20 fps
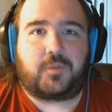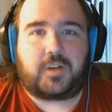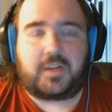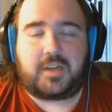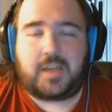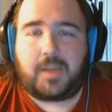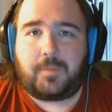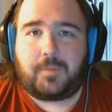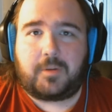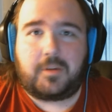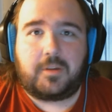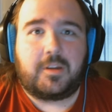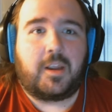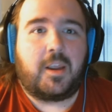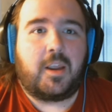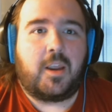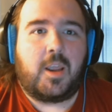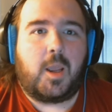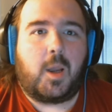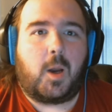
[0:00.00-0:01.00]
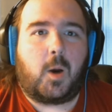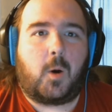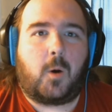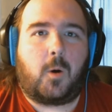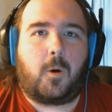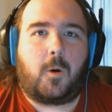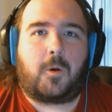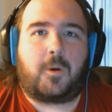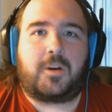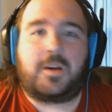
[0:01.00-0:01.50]
a couple,
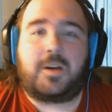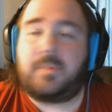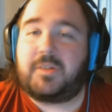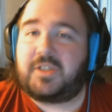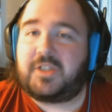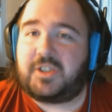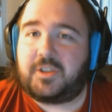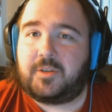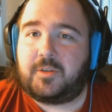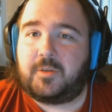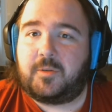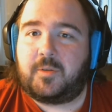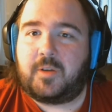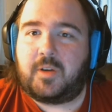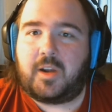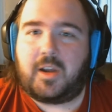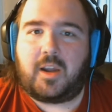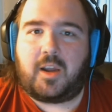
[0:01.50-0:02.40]
or number two,